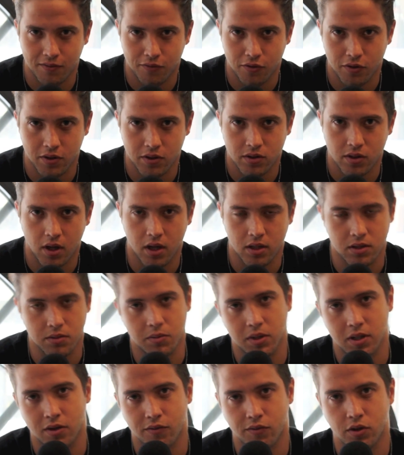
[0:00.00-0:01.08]
for this
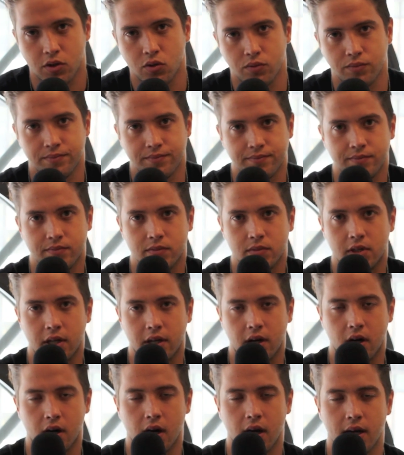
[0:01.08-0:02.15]
awesome interview.
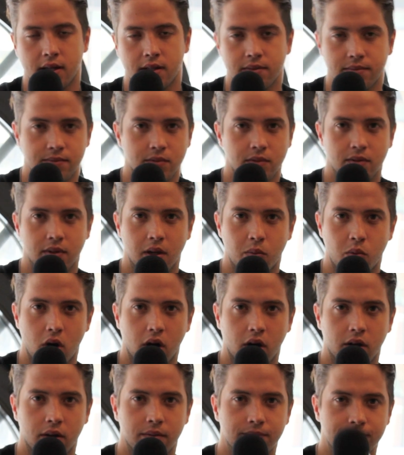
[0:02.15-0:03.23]
Take care, guys. Keep
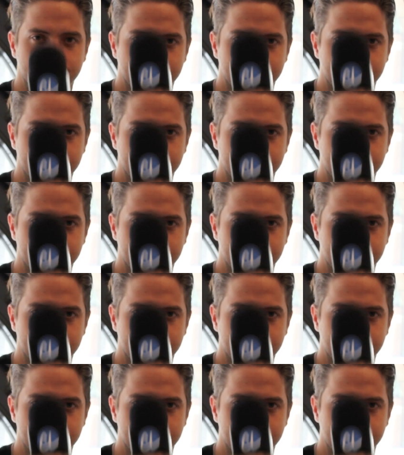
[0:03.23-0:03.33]
rocking.